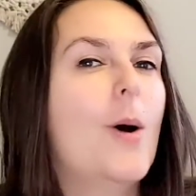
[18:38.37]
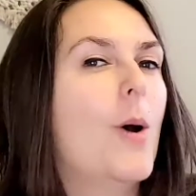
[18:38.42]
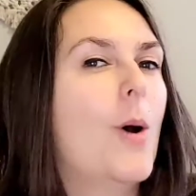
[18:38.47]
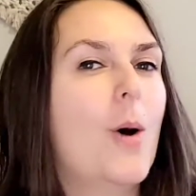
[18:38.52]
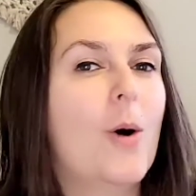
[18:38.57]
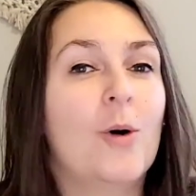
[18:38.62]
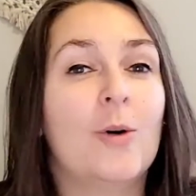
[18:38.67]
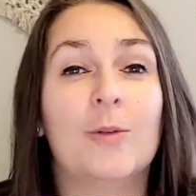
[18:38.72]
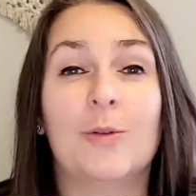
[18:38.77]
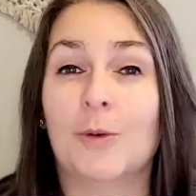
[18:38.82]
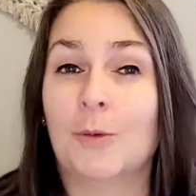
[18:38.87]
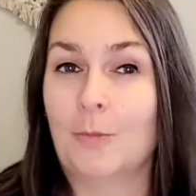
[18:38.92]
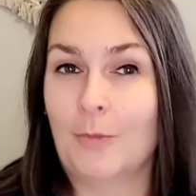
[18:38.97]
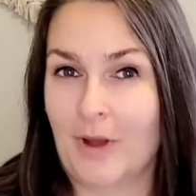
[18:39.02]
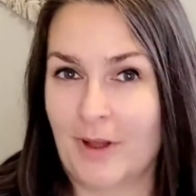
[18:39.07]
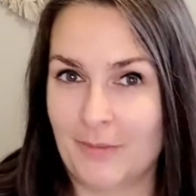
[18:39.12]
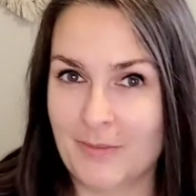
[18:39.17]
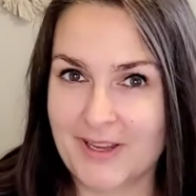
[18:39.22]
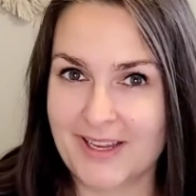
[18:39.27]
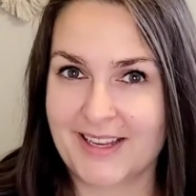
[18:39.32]

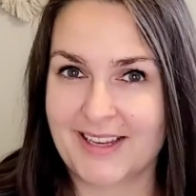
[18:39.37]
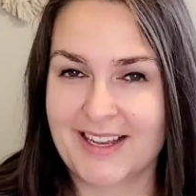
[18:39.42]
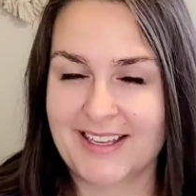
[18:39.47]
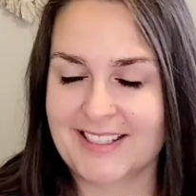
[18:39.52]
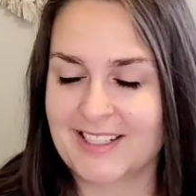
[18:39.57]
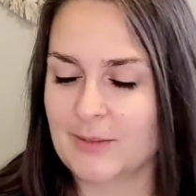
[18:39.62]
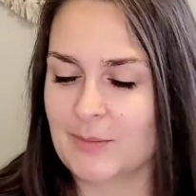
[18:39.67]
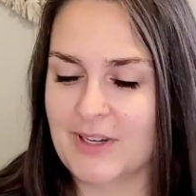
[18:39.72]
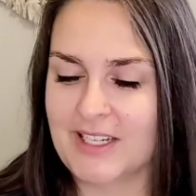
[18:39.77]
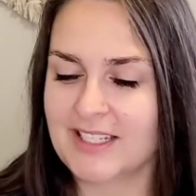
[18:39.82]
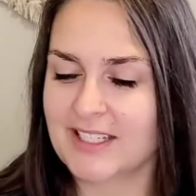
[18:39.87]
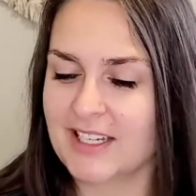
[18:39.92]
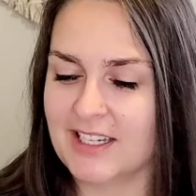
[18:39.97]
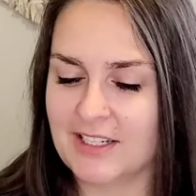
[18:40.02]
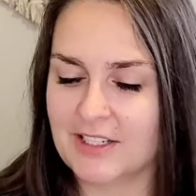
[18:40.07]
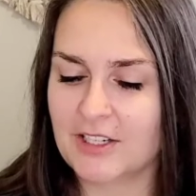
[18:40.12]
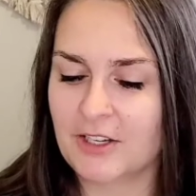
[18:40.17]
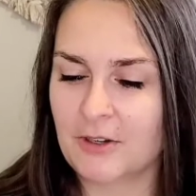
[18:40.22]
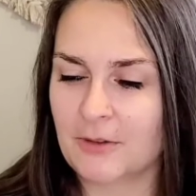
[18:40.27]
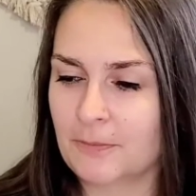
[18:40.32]
overwhelming against my skin
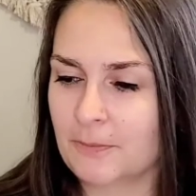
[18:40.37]
tone.